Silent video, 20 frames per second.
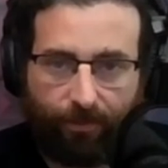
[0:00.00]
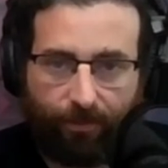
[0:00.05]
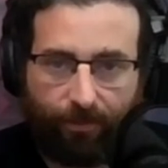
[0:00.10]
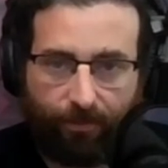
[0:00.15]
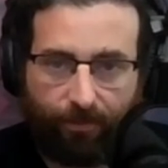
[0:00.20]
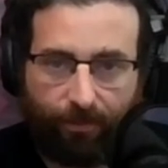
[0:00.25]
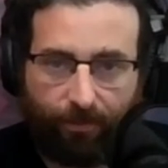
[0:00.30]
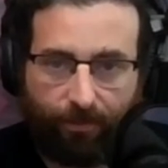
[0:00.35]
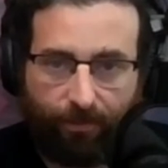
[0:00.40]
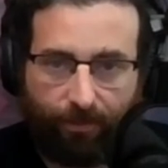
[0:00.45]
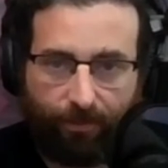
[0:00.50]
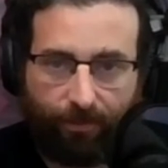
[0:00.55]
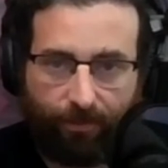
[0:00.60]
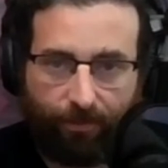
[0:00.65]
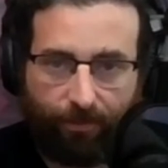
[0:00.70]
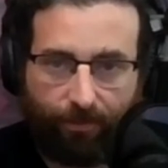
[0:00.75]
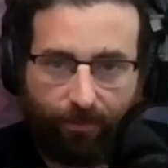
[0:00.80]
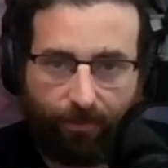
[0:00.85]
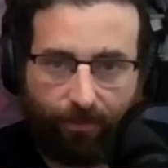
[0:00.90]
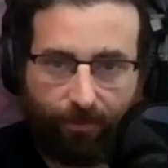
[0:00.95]

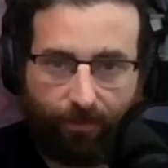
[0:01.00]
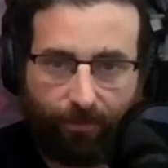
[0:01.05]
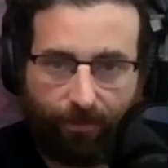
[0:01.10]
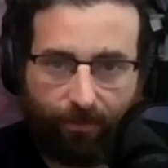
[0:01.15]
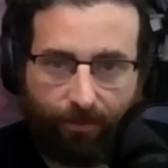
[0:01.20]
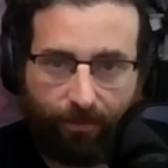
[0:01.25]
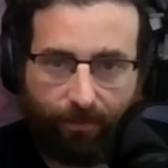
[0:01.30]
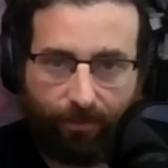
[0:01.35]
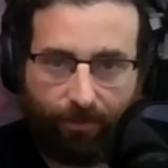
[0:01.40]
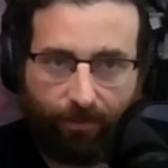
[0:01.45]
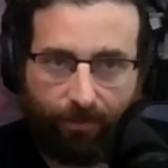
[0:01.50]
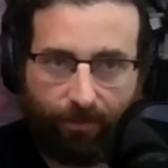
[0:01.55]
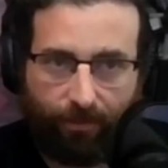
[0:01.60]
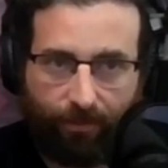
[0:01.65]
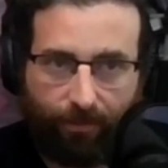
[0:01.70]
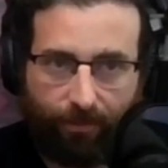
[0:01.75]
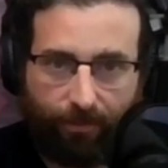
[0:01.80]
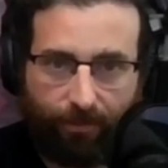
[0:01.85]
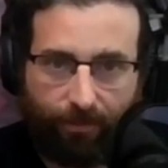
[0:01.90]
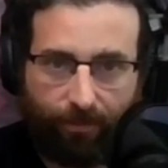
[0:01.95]

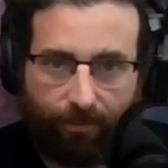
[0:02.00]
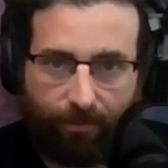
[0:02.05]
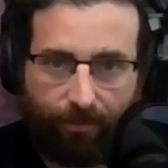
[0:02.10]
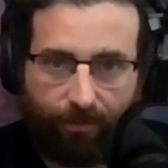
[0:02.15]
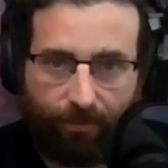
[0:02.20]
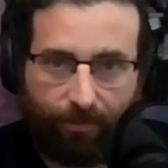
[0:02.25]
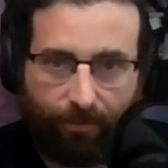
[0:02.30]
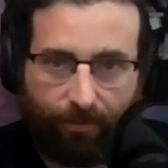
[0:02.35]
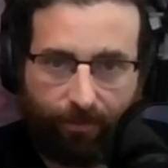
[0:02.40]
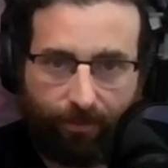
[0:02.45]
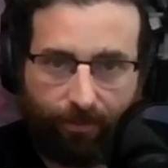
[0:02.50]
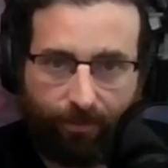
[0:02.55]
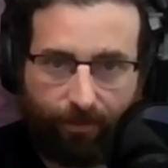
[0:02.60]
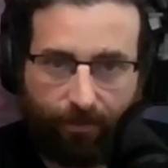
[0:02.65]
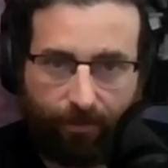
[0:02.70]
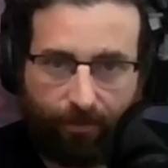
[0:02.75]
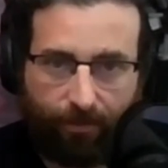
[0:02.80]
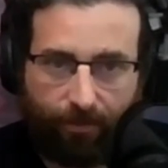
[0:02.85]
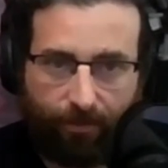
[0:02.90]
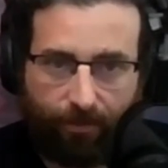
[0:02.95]

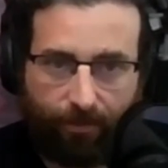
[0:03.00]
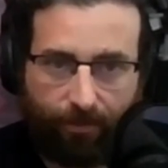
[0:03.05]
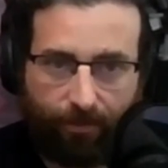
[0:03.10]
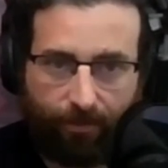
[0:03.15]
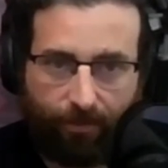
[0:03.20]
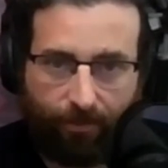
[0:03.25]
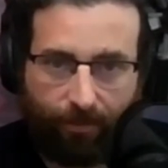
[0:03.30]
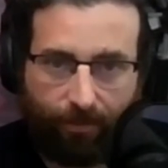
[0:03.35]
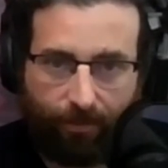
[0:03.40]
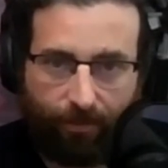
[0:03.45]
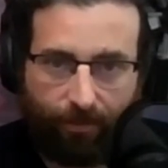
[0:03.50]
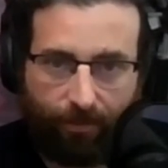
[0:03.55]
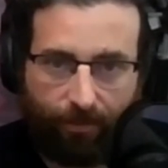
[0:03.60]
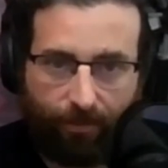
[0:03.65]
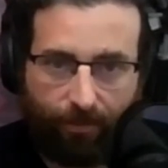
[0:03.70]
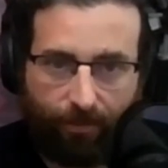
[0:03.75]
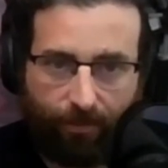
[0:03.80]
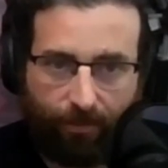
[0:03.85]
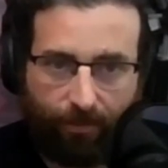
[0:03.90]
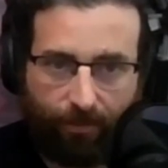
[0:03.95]

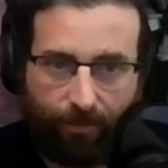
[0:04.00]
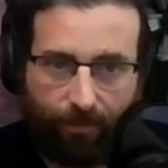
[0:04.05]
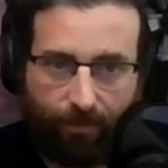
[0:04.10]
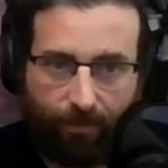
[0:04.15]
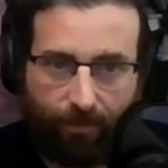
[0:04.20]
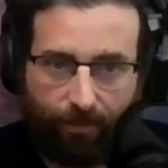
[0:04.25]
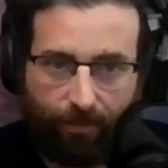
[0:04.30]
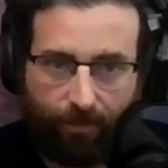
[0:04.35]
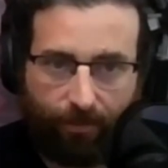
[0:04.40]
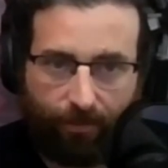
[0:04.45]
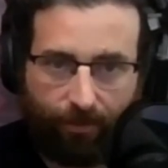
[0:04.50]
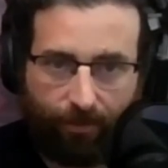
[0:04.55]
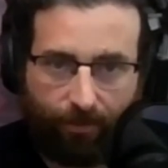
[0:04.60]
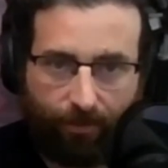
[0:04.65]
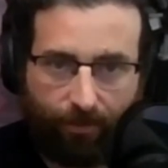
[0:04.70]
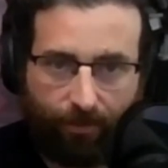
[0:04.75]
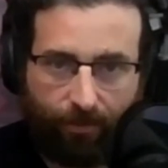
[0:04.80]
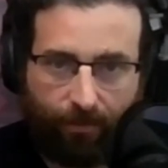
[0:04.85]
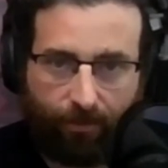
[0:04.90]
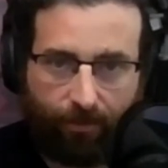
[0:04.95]

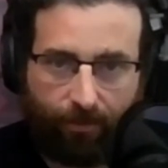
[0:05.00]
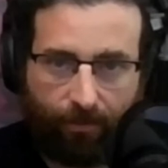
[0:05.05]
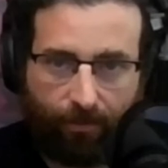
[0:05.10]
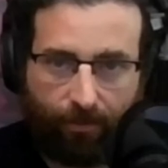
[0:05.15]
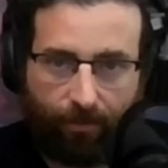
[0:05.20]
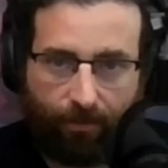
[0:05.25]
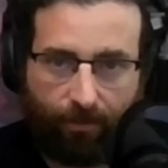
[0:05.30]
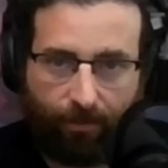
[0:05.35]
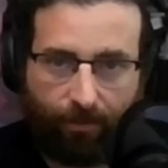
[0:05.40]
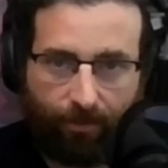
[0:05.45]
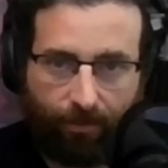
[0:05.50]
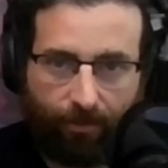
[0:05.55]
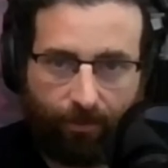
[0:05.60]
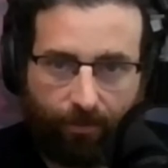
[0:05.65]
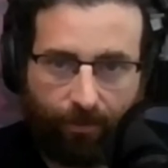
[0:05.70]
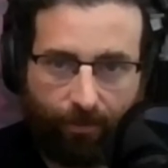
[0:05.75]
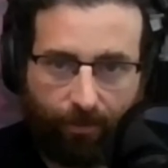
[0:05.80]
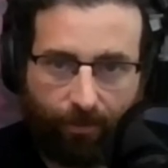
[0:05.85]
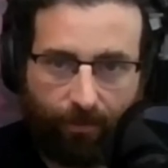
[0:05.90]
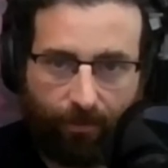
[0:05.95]

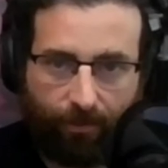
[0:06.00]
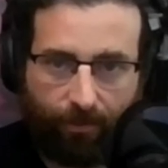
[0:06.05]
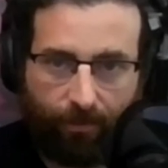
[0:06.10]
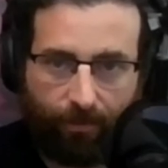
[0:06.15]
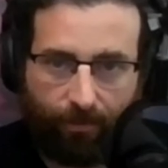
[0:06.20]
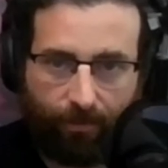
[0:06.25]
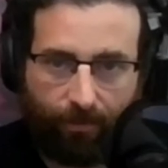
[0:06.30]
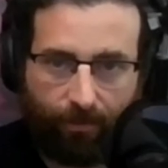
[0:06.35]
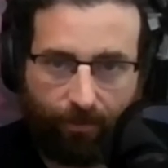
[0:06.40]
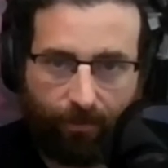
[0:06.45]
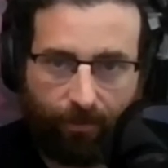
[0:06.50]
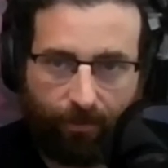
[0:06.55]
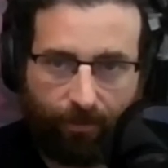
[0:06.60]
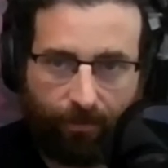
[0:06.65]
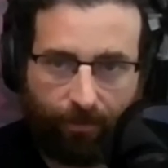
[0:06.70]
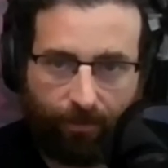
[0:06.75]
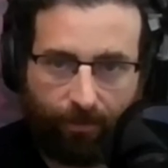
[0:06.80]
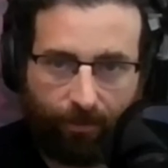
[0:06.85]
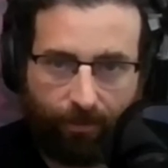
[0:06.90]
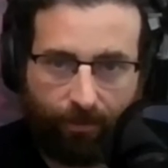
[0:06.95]
[no speech]